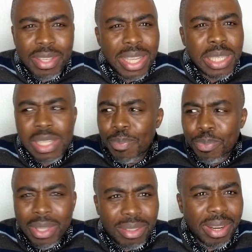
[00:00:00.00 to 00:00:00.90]
these
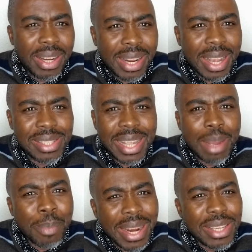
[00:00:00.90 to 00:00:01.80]
traders, they are
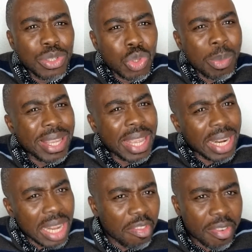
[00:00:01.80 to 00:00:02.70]
managing to make a
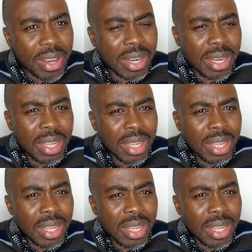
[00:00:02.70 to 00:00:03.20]
living.